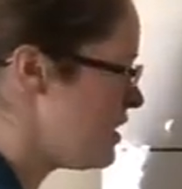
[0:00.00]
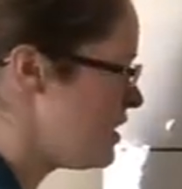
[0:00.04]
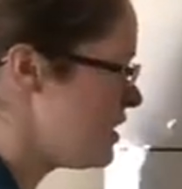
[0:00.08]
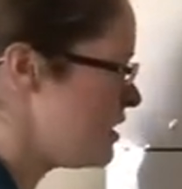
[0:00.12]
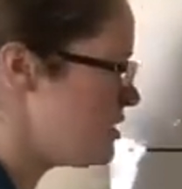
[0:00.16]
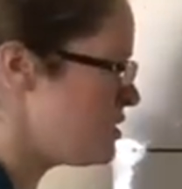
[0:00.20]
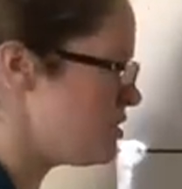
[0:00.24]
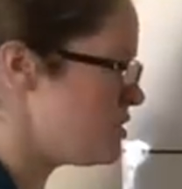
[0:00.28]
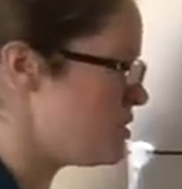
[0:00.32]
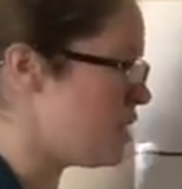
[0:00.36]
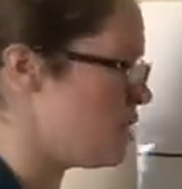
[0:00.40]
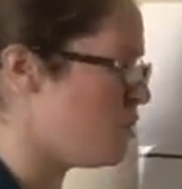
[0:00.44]

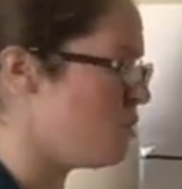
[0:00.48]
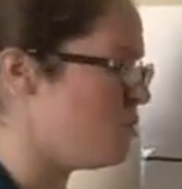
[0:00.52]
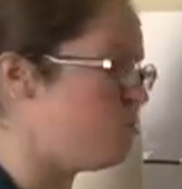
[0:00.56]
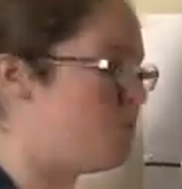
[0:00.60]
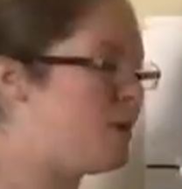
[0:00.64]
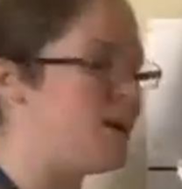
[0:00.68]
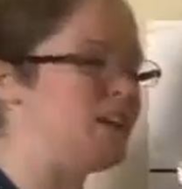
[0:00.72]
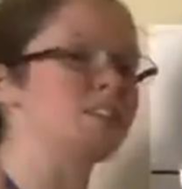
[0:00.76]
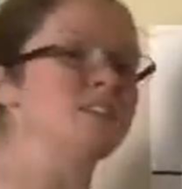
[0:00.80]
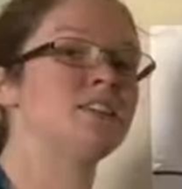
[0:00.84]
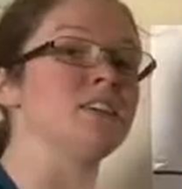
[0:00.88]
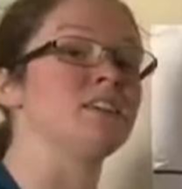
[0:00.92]
So,
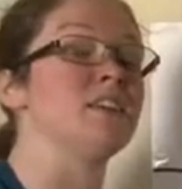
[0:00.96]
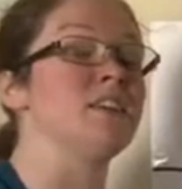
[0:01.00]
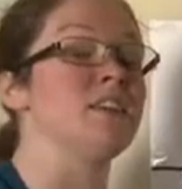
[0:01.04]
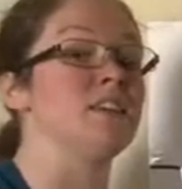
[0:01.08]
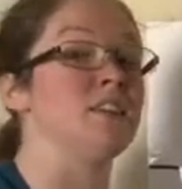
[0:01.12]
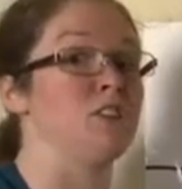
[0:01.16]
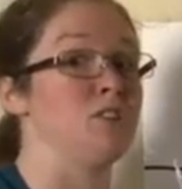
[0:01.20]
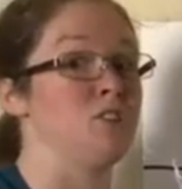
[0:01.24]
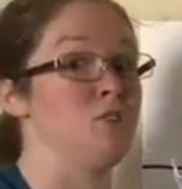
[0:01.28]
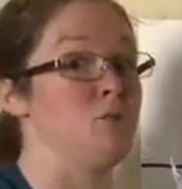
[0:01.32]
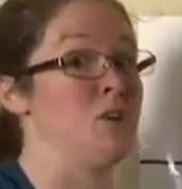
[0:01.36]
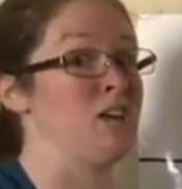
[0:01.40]
basically, they're
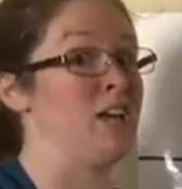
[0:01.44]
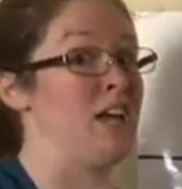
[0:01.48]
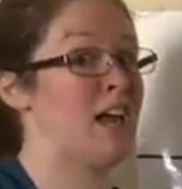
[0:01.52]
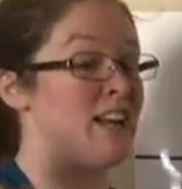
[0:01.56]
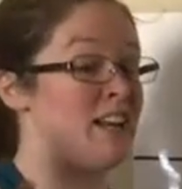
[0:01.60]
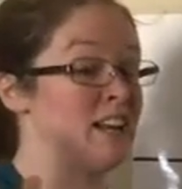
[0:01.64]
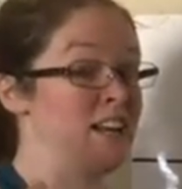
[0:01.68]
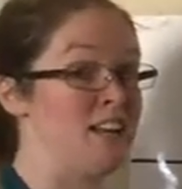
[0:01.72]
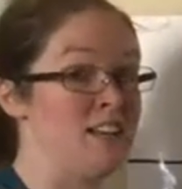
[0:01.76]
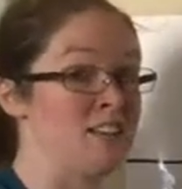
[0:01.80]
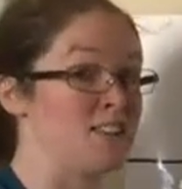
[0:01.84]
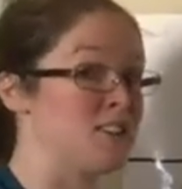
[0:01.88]
doing
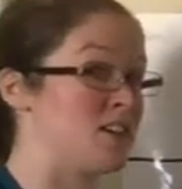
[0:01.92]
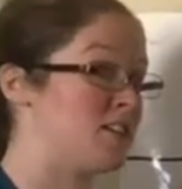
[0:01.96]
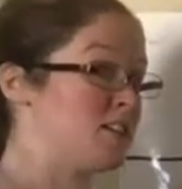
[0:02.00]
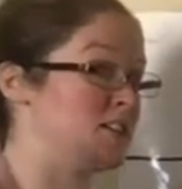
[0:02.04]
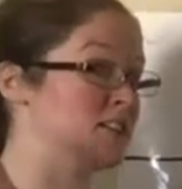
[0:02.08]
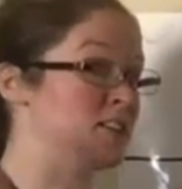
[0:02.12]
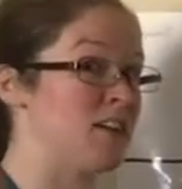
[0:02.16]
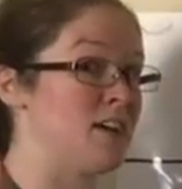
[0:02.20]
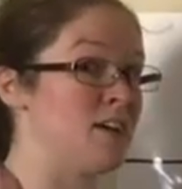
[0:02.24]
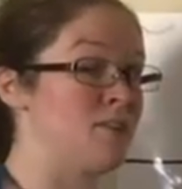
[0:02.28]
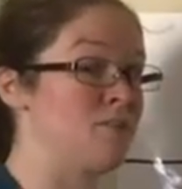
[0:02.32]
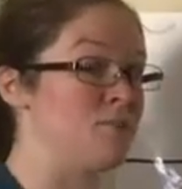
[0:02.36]
endings on
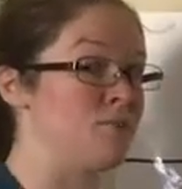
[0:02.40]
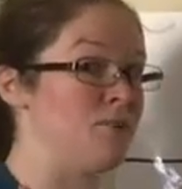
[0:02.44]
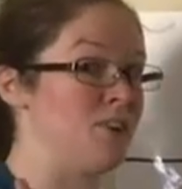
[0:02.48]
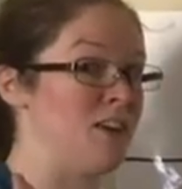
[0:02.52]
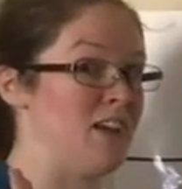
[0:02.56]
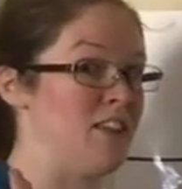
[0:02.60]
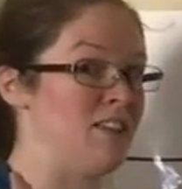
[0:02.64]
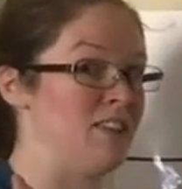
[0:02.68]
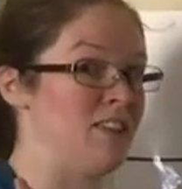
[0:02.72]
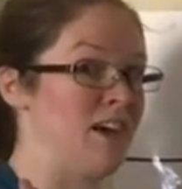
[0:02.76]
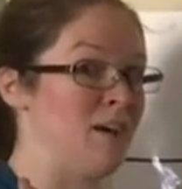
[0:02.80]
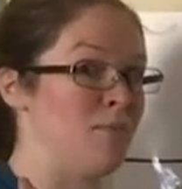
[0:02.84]
stuff,
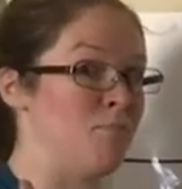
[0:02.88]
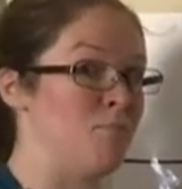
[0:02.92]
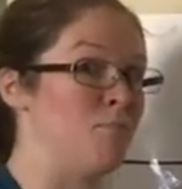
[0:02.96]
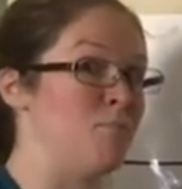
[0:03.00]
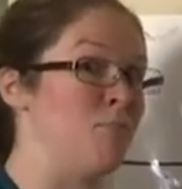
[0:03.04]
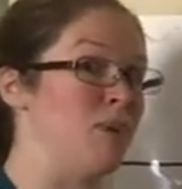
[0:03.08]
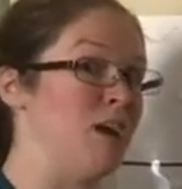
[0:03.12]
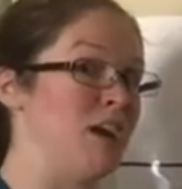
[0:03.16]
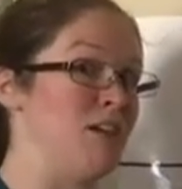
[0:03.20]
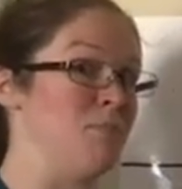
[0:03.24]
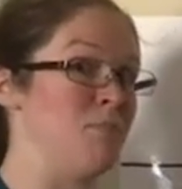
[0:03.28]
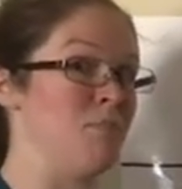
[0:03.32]
and that
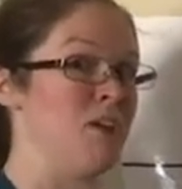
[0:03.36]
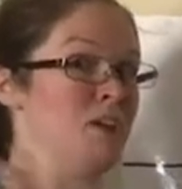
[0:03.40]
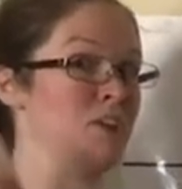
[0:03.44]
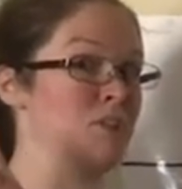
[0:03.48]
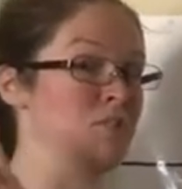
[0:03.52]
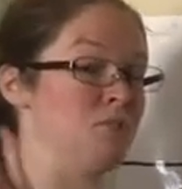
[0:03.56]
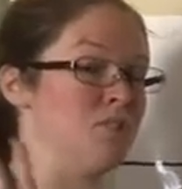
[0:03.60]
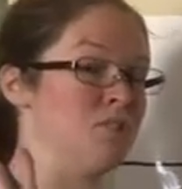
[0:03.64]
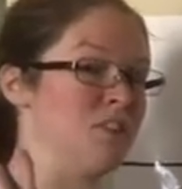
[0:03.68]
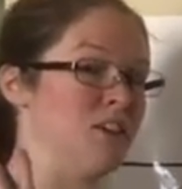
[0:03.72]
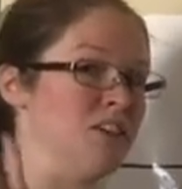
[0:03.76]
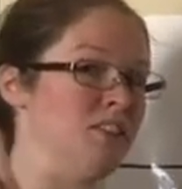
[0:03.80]
might make you
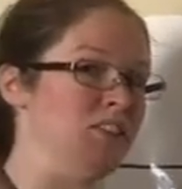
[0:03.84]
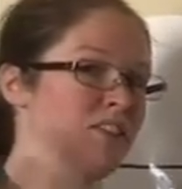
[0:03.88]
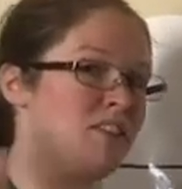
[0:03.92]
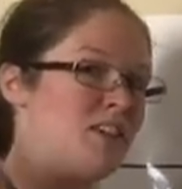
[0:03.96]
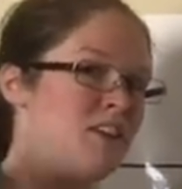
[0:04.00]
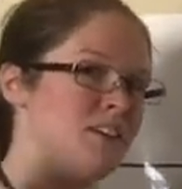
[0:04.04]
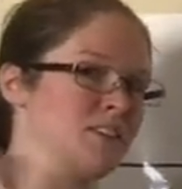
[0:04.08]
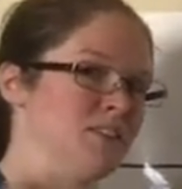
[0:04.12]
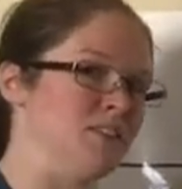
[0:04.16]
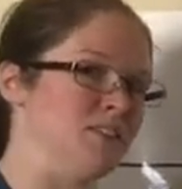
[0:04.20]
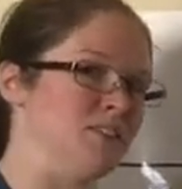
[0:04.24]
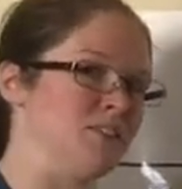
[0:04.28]
think
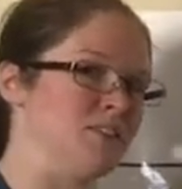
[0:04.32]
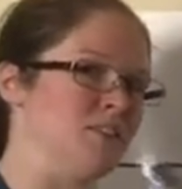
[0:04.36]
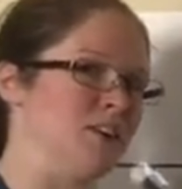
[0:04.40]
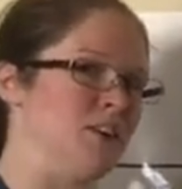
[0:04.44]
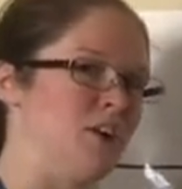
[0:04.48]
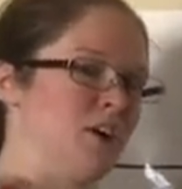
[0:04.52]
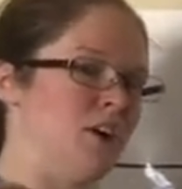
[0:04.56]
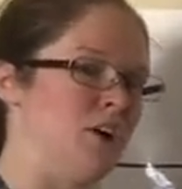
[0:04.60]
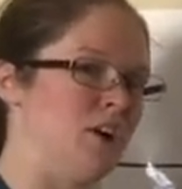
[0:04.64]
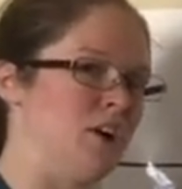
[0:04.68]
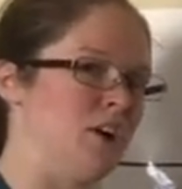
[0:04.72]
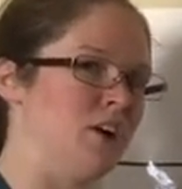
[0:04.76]
things
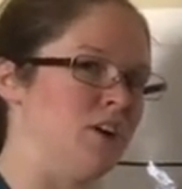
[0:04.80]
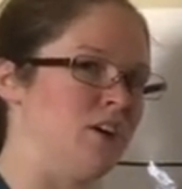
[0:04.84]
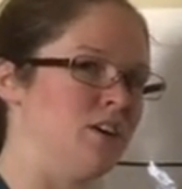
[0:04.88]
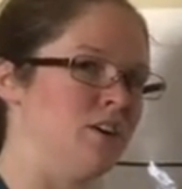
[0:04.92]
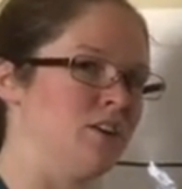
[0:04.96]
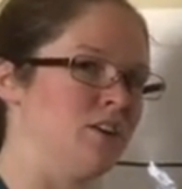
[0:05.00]
are